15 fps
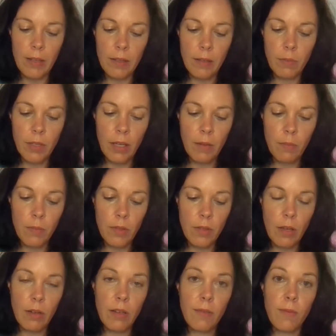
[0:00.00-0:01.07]
sometimes
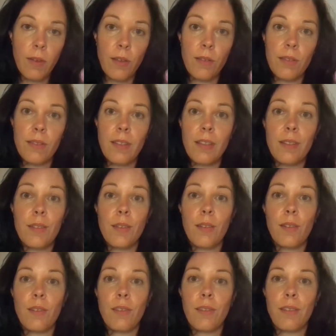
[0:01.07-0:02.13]
only focuses
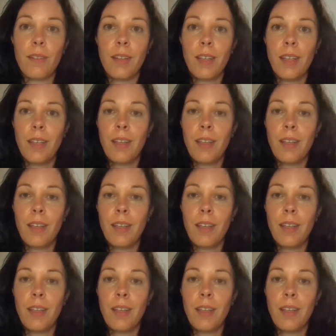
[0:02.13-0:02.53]
on